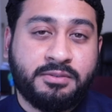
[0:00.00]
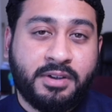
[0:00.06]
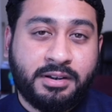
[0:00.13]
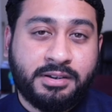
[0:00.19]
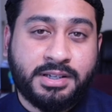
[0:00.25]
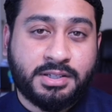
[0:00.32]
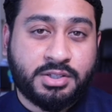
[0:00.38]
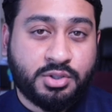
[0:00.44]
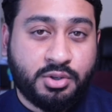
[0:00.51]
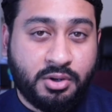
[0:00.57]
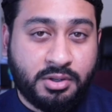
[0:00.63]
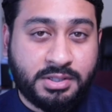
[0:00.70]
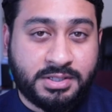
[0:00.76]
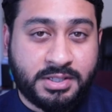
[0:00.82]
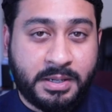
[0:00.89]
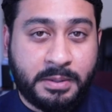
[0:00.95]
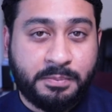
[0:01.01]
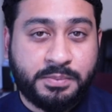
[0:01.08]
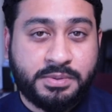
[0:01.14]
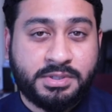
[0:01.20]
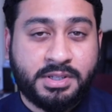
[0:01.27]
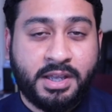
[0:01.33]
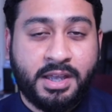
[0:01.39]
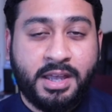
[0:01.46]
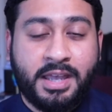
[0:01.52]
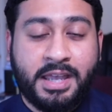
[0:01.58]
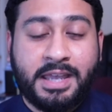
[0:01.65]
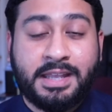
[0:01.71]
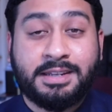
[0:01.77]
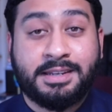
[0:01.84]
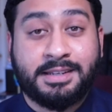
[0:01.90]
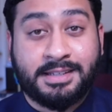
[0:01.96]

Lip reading: various concepts in an